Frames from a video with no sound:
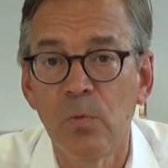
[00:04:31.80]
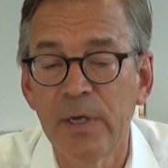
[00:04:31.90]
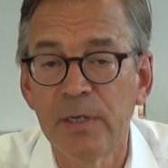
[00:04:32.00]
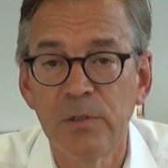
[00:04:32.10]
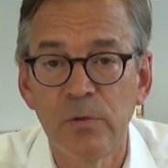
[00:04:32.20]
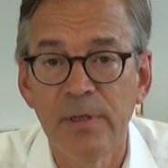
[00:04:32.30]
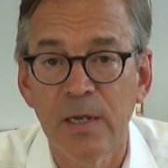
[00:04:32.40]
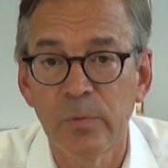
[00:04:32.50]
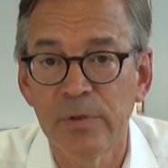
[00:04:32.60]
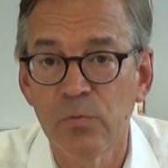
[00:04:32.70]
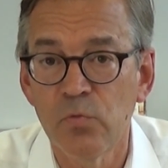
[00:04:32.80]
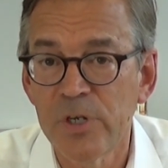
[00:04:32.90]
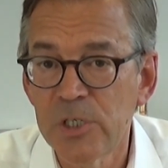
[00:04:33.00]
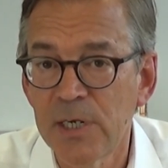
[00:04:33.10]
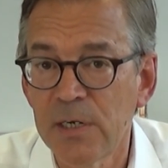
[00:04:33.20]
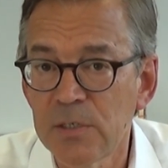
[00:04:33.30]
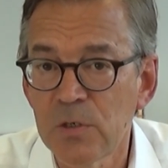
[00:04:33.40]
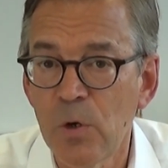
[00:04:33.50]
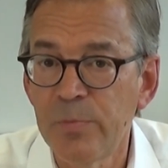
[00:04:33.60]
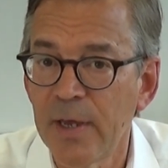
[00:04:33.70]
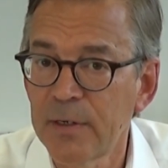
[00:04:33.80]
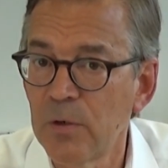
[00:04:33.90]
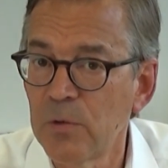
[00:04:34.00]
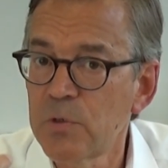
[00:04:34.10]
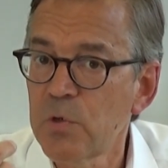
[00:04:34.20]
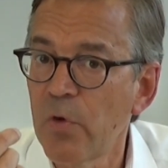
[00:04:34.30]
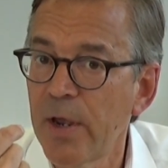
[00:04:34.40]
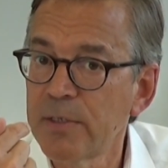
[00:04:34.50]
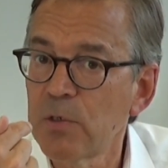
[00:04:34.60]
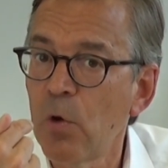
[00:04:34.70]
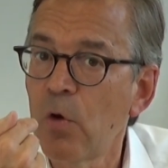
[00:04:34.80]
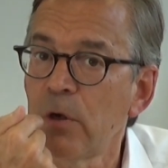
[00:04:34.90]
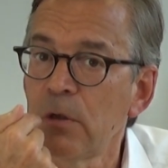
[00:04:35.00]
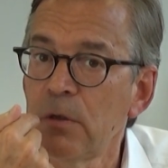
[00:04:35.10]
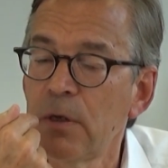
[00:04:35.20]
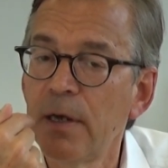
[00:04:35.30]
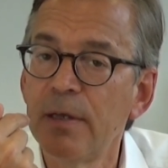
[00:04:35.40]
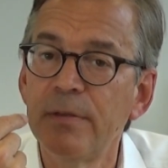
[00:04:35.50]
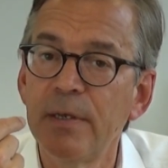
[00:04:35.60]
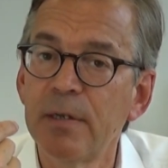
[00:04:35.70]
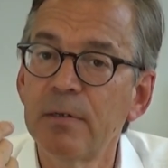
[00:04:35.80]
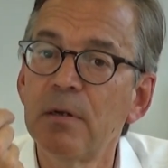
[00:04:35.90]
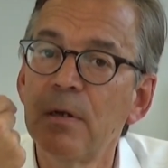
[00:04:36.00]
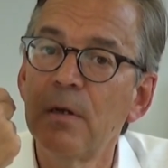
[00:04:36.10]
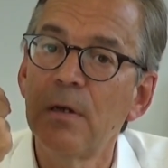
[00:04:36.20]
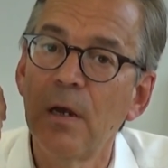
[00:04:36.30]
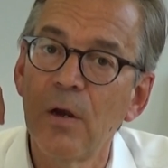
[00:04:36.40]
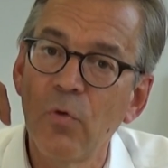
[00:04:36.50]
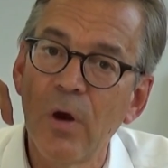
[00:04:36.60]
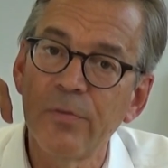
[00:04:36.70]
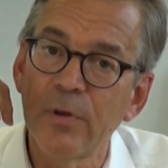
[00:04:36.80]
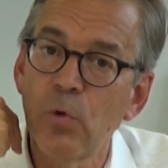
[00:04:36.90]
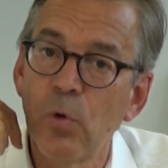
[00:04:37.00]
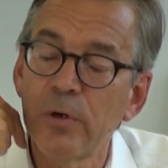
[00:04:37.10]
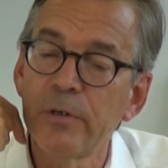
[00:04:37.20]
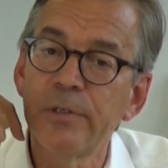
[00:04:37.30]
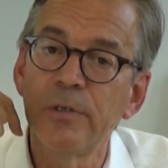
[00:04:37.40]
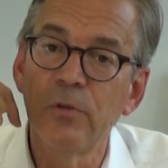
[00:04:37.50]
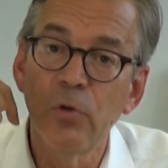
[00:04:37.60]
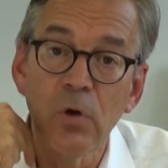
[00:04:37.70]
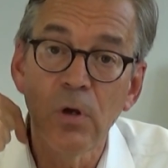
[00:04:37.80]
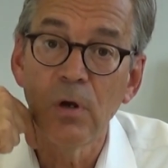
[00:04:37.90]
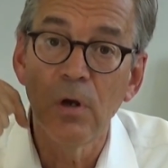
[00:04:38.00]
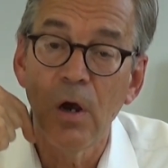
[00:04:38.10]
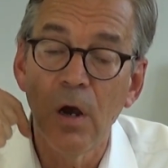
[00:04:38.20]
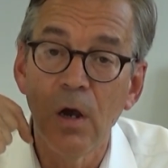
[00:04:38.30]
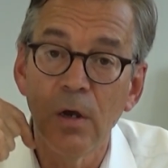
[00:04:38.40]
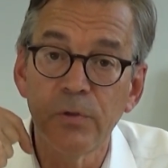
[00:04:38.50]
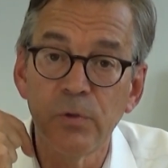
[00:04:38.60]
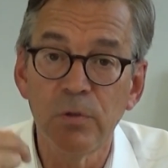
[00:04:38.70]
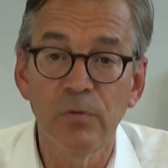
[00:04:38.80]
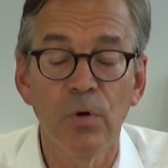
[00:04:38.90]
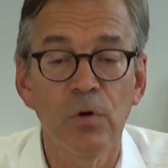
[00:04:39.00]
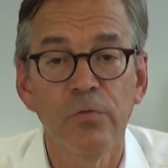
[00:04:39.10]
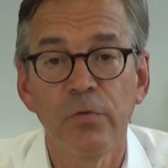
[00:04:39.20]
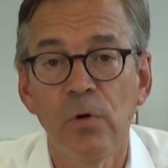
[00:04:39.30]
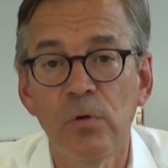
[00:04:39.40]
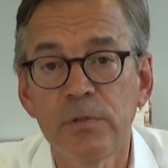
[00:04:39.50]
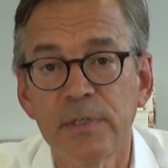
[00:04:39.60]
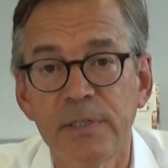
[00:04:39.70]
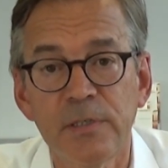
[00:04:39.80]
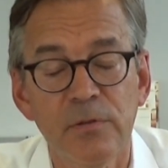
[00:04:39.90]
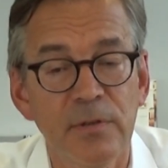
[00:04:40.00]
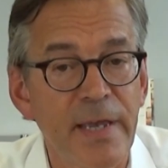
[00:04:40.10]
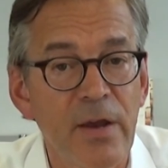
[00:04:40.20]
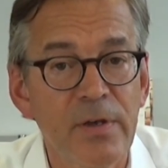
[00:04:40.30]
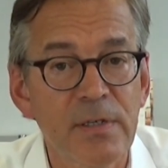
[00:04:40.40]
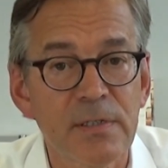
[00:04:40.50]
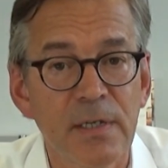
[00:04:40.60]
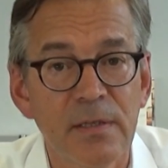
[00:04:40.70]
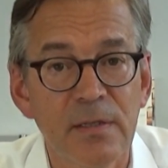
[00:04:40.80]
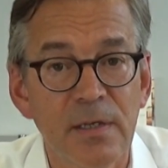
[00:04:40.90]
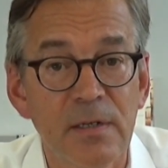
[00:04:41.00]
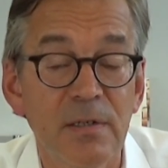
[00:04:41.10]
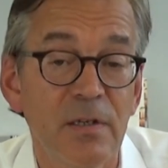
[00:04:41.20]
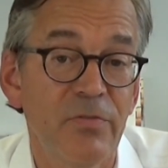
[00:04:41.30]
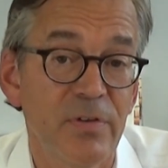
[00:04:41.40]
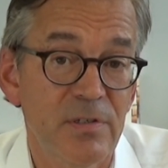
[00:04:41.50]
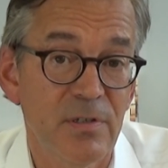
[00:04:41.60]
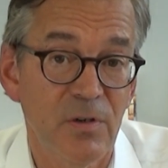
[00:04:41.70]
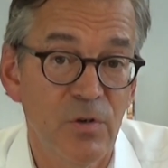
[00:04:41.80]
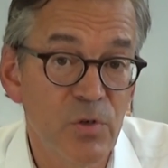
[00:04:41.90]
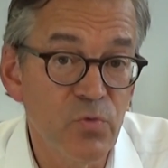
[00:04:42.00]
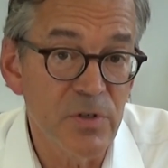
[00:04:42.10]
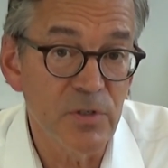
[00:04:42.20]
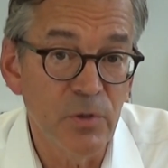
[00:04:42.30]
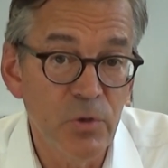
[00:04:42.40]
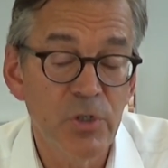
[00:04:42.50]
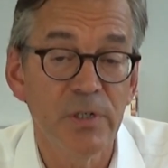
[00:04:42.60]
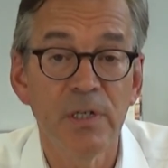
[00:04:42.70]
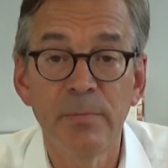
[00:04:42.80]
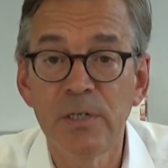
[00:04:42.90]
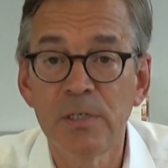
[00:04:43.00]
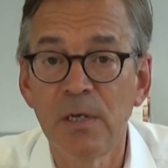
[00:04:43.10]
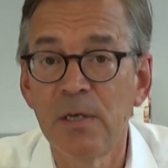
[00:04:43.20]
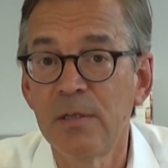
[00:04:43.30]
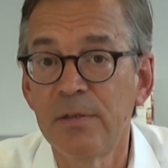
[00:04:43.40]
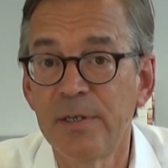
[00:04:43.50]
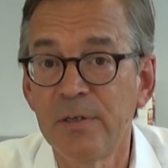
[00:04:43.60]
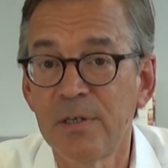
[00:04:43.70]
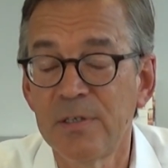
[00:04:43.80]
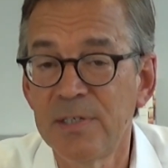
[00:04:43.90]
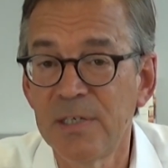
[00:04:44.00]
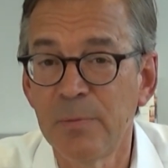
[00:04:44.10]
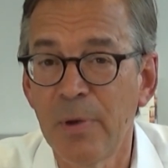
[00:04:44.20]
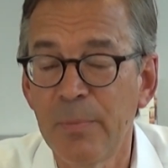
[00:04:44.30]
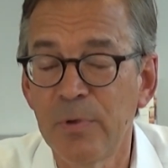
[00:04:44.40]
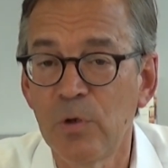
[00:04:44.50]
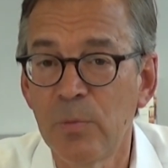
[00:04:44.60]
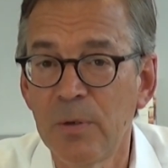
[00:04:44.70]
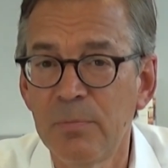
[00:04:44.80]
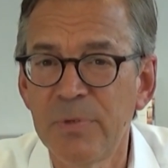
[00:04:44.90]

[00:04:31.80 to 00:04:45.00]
We can do that with a rigid endoscope that goes transoral, and then around the corner you look onto the vocal folds and into the larynx, and then if it's a good resolution image, then you can see the papilloma.